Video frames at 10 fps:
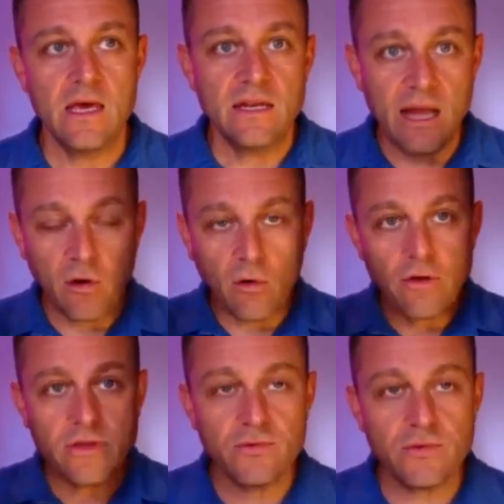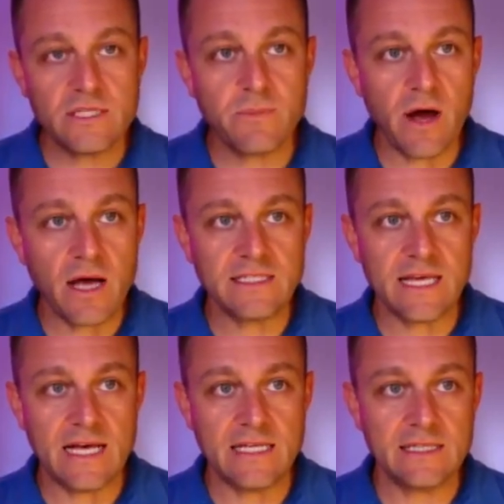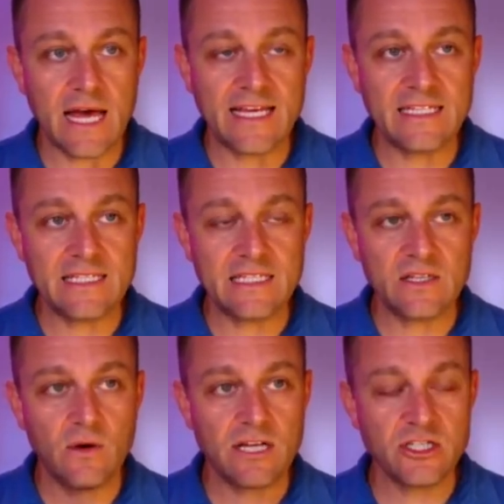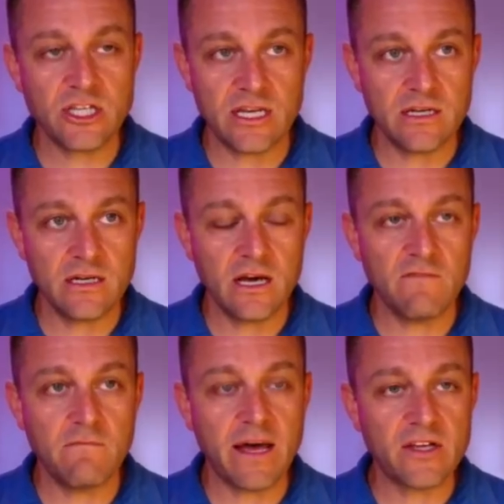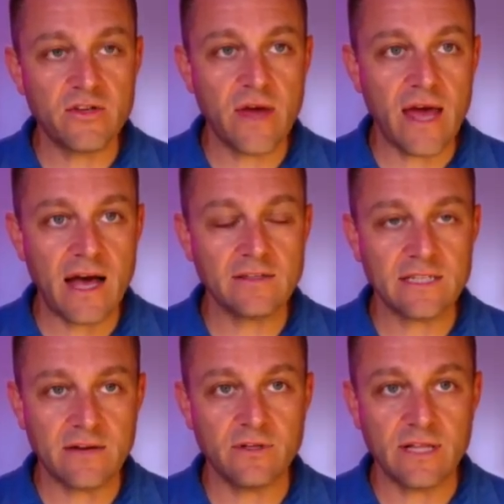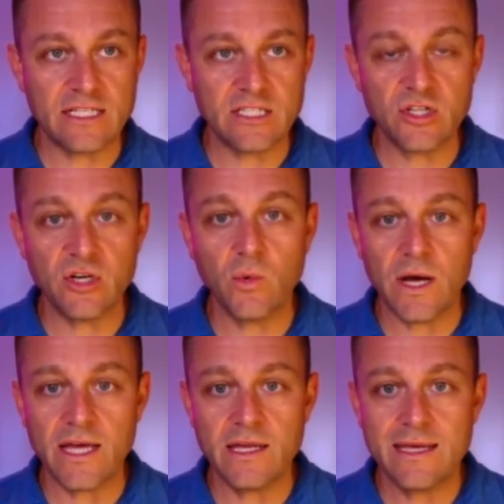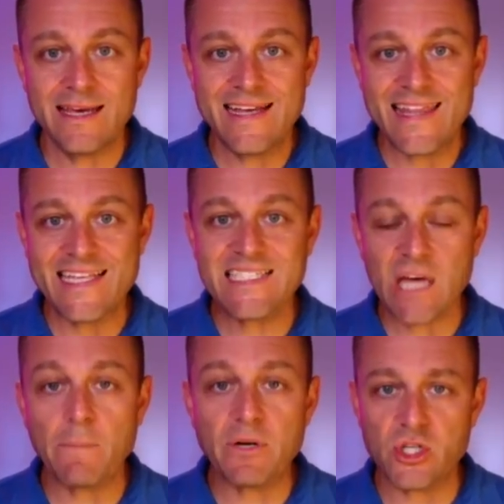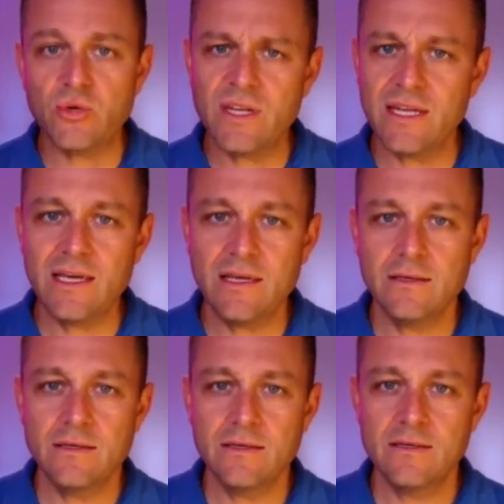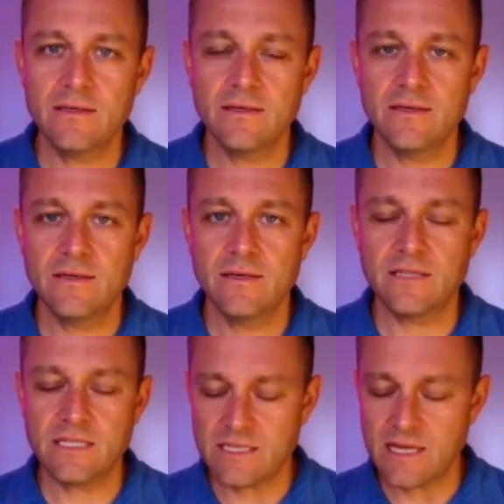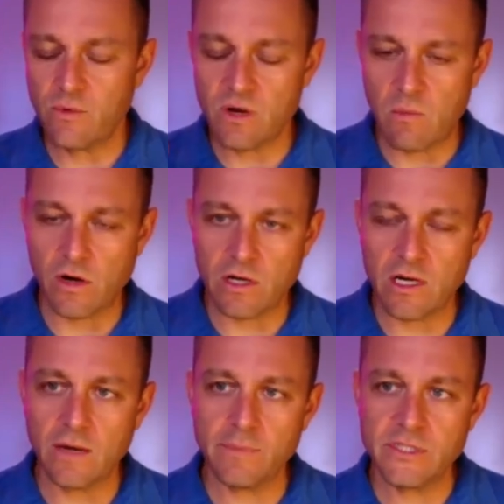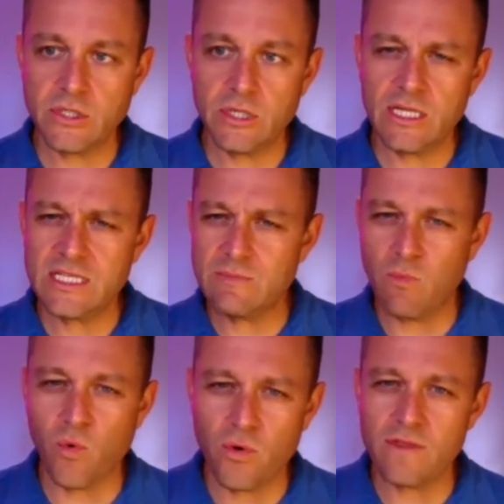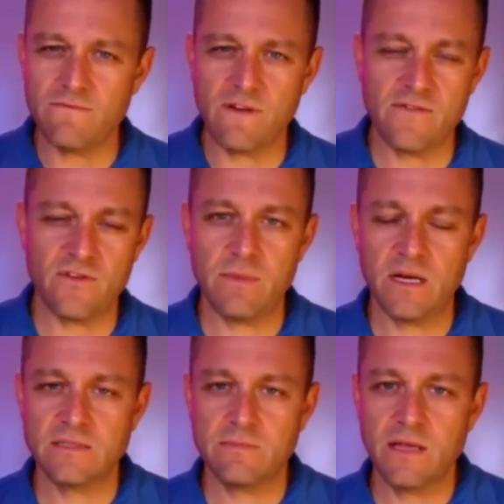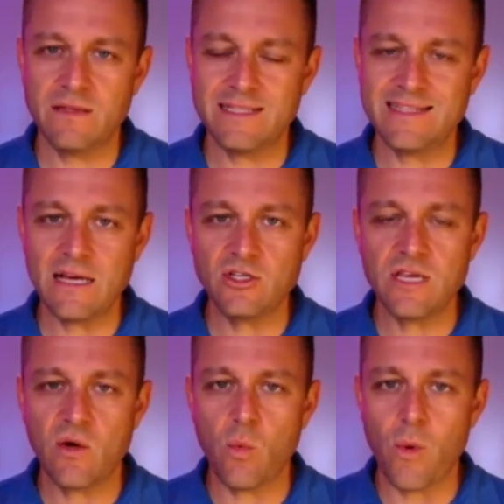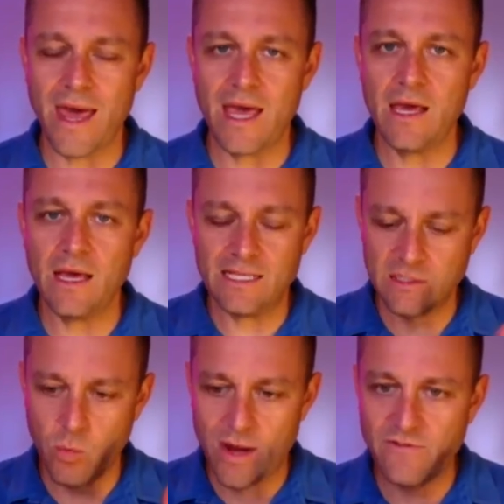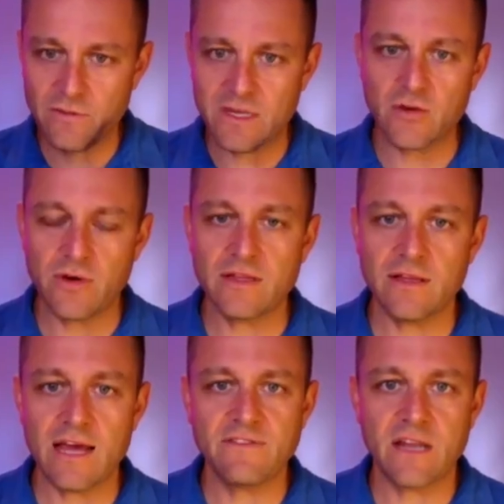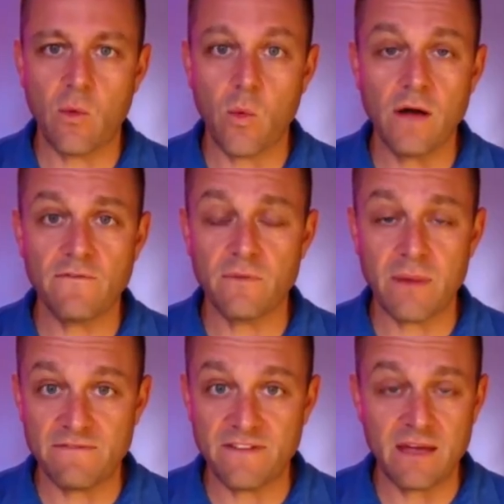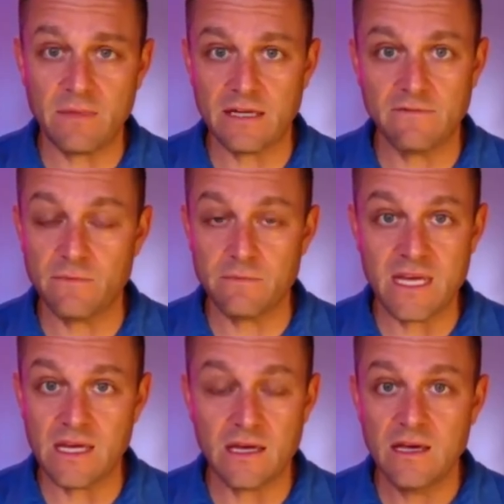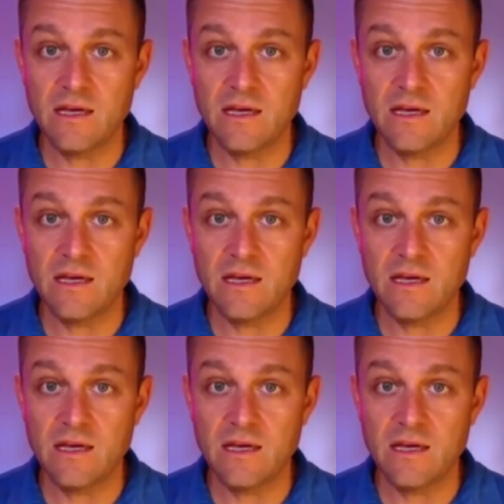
Now, going through this process, I get to this question of buying a new house, and I realize, you know what? This opportunity, this network marketing opportunity is more than 500 bucks a month. It's actually a way, it's a way for me to create the life that I want for my family, for me,